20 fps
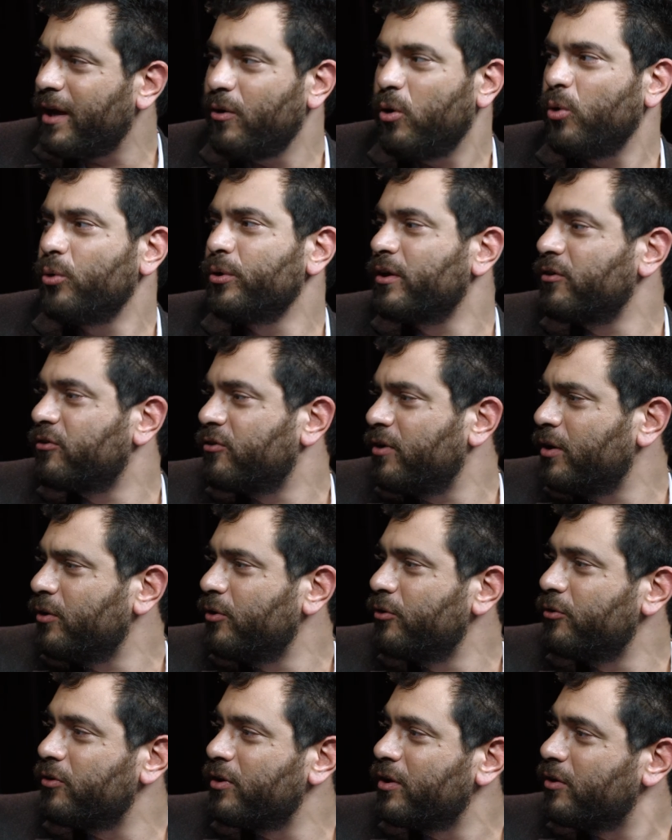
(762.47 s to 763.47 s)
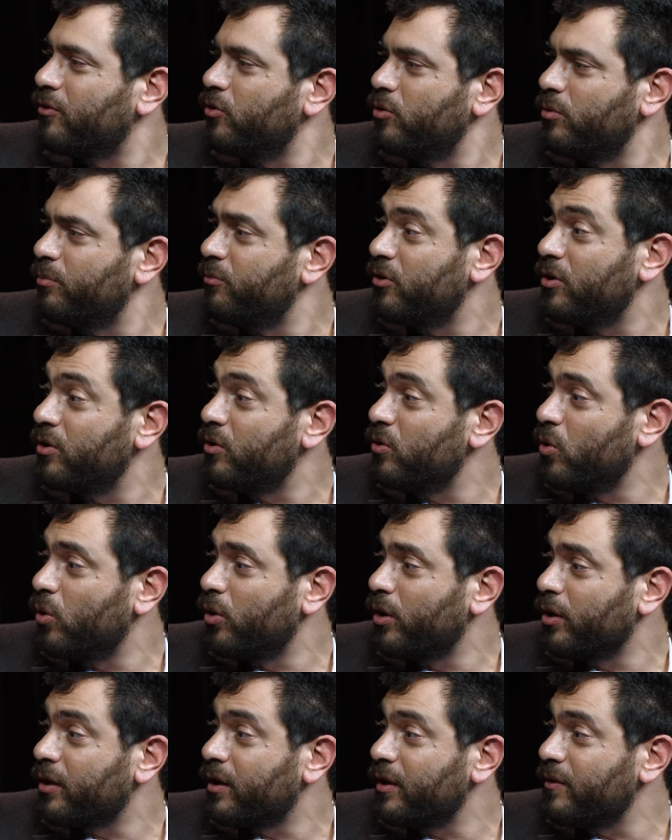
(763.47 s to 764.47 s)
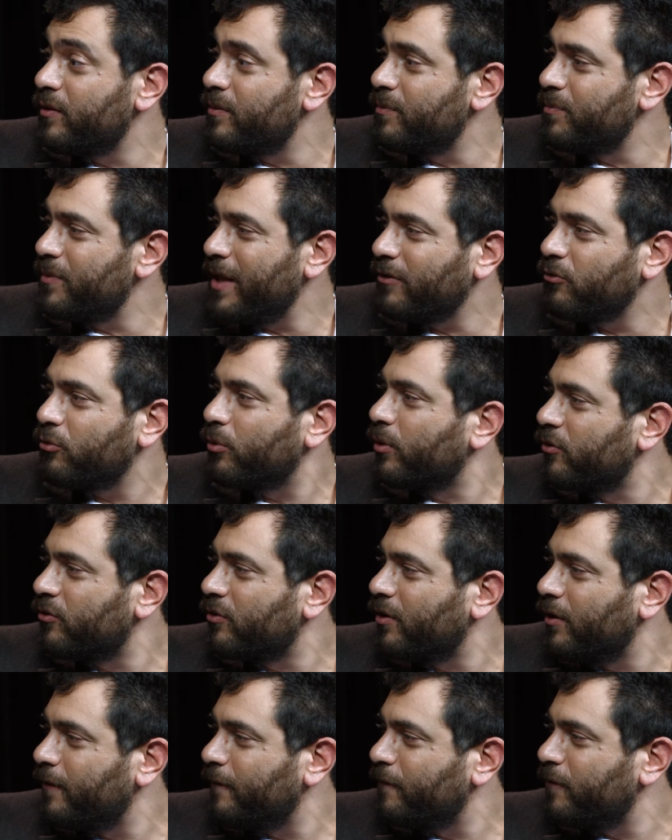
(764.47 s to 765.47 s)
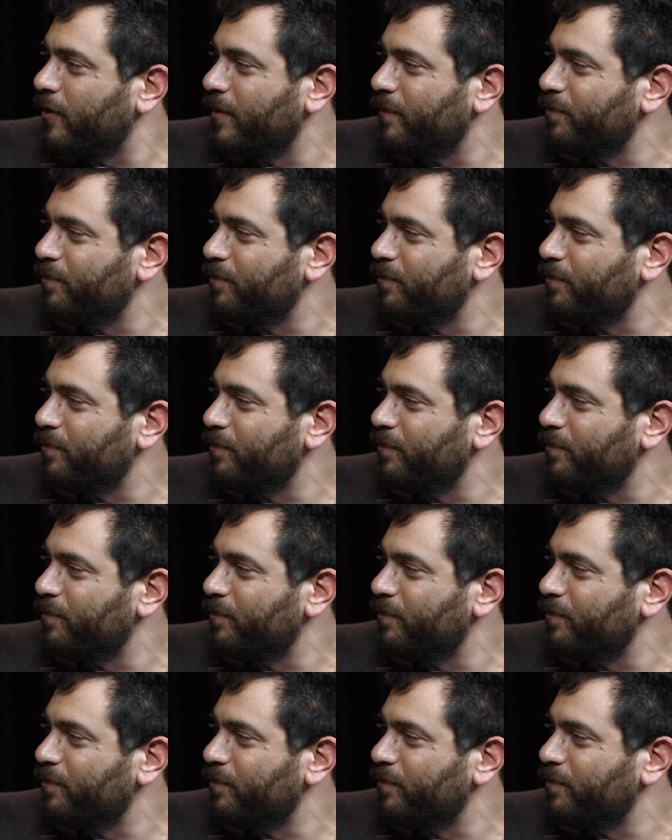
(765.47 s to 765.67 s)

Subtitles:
holding cells in the Tombs in New York and that sort of stuff,